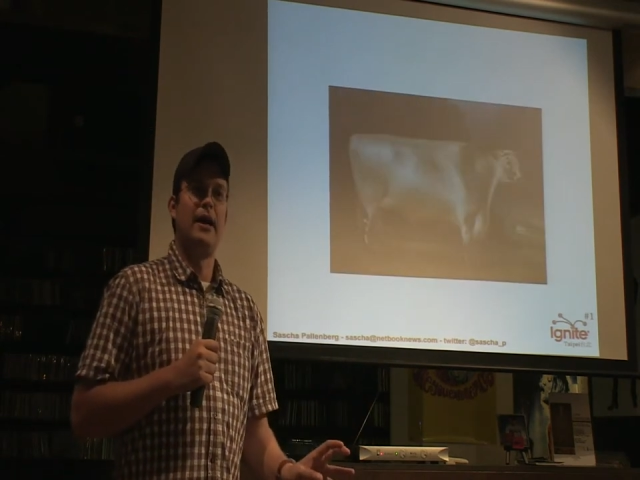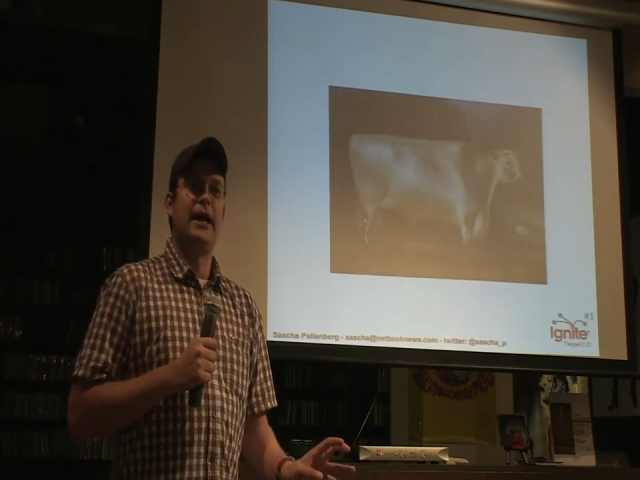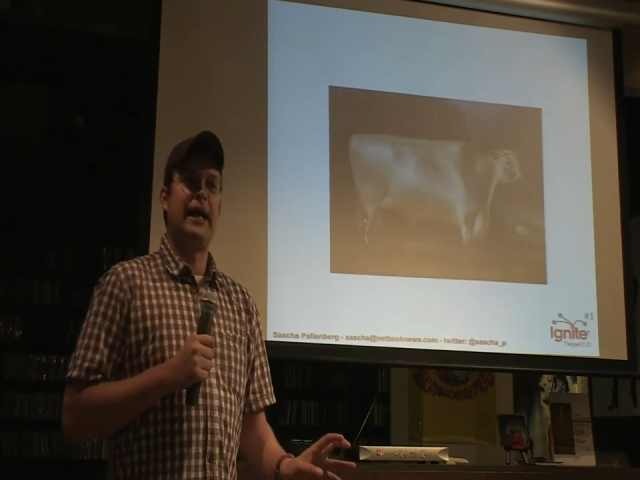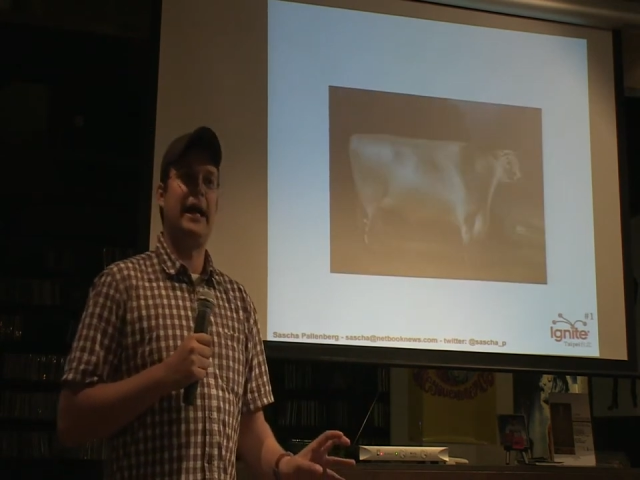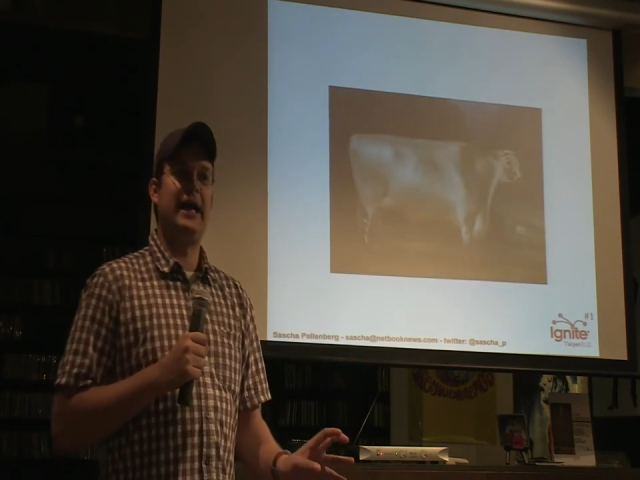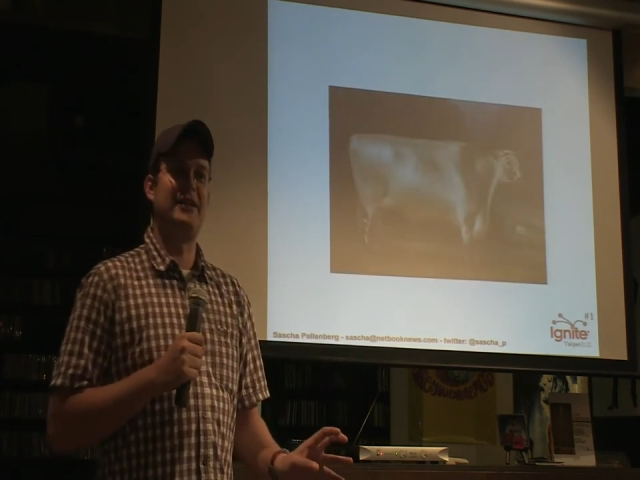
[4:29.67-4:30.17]

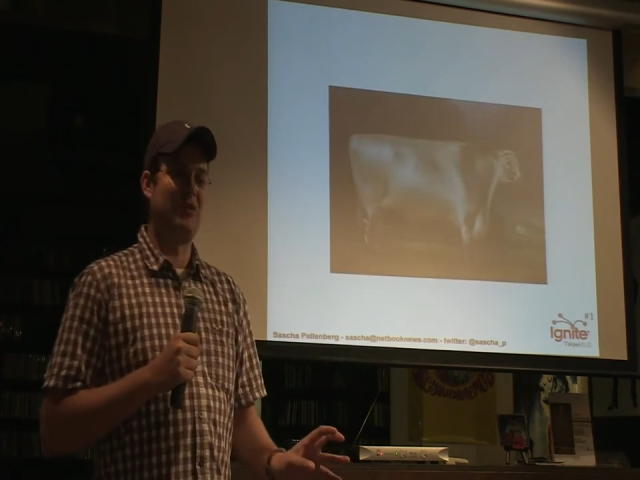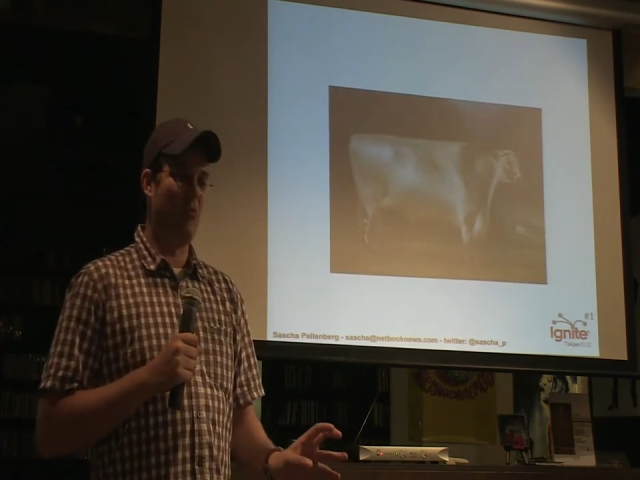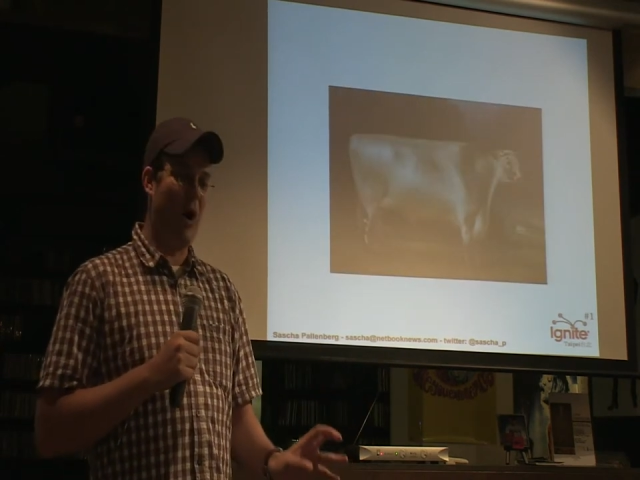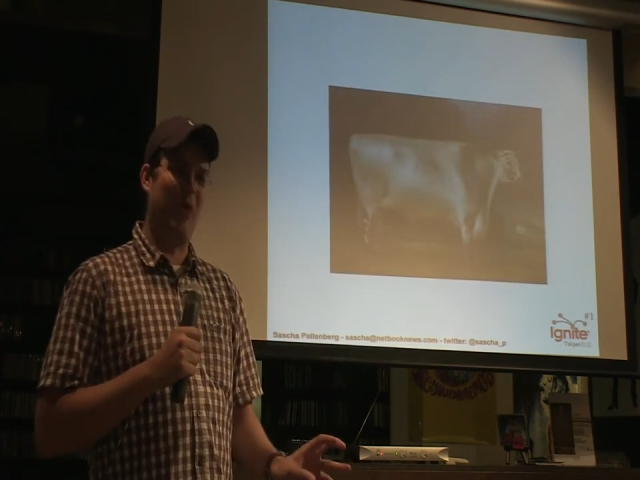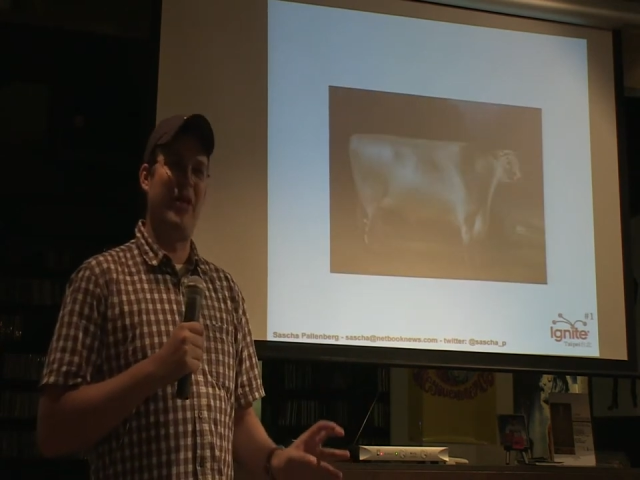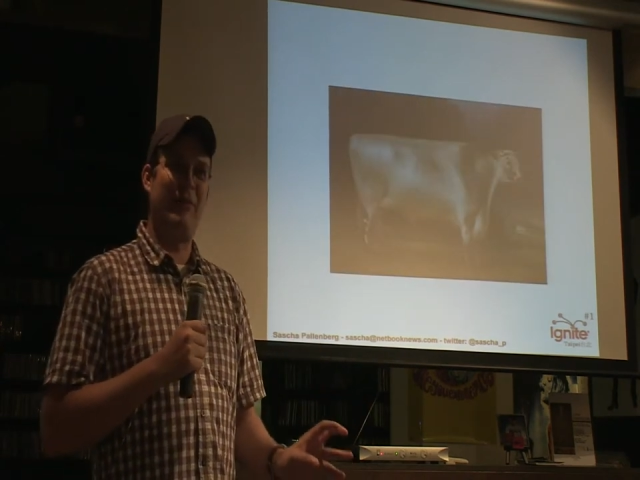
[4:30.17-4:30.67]
and,
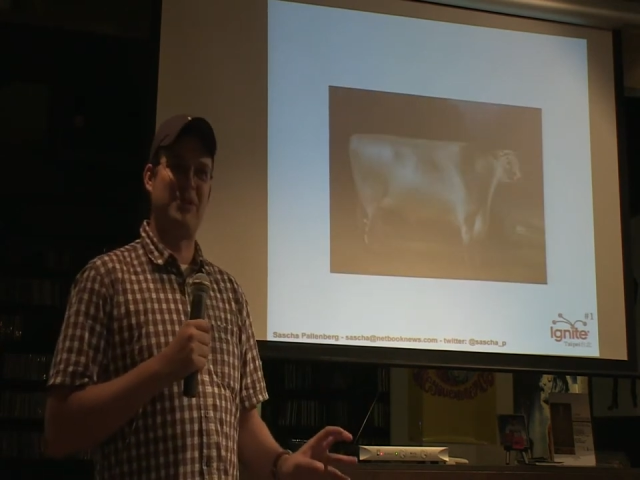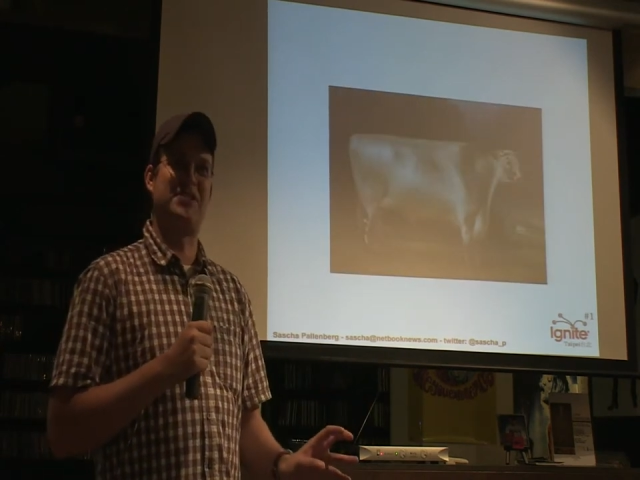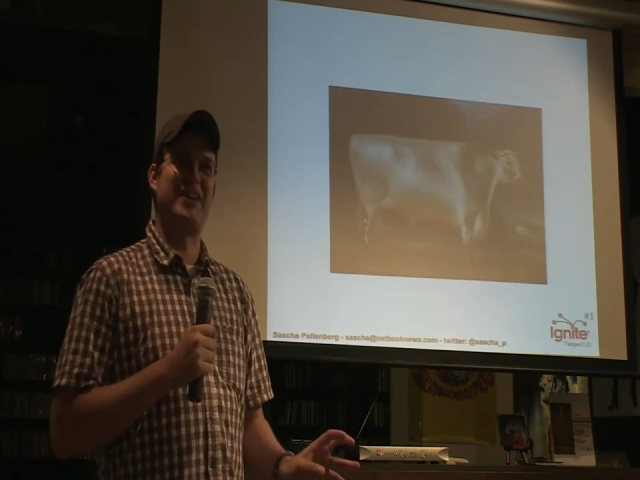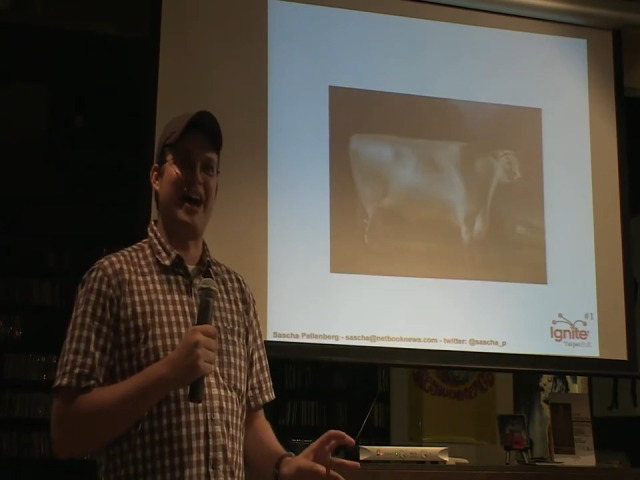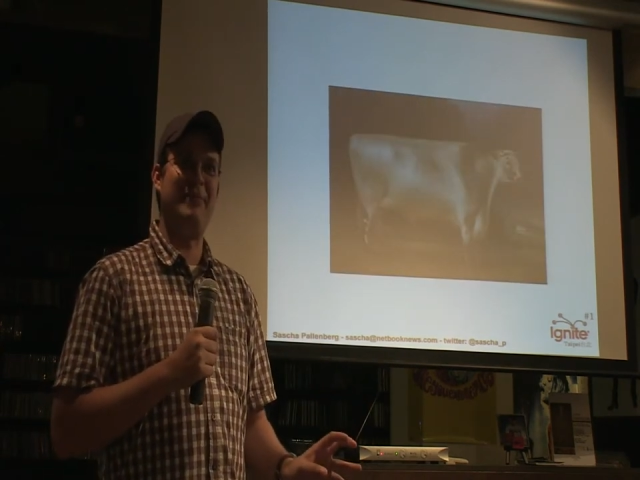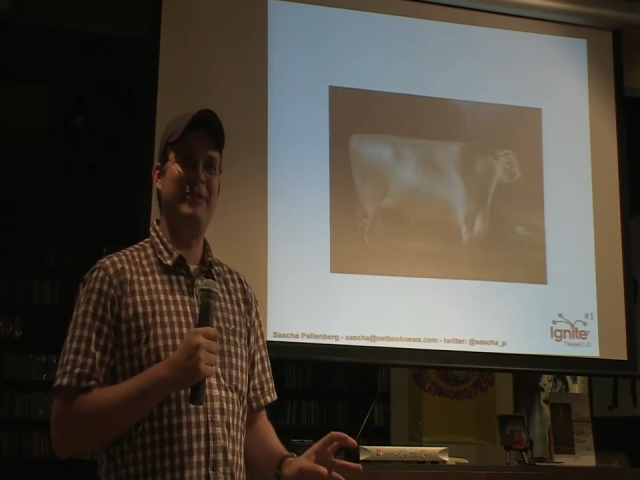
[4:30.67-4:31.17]
well, that was
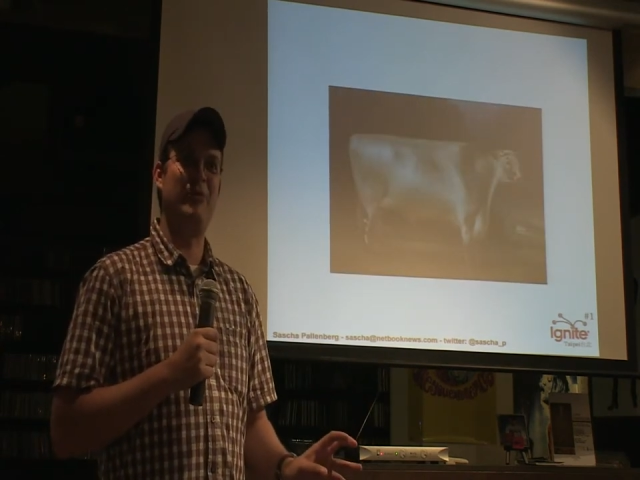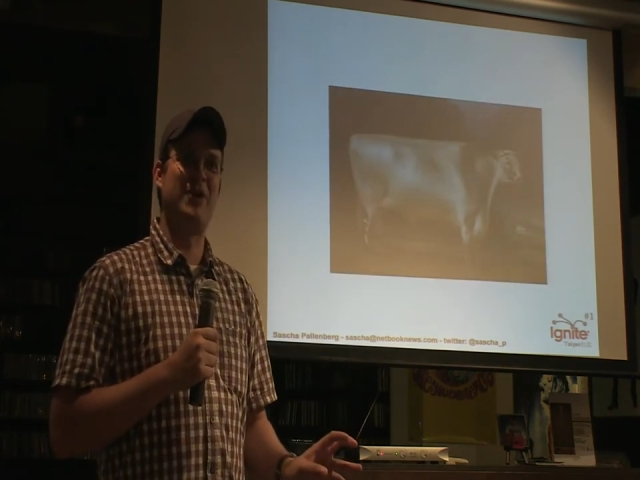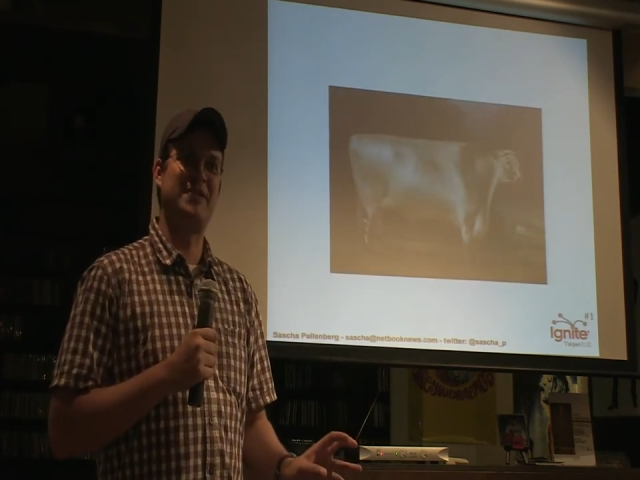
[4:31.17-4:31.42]
timing, wasn't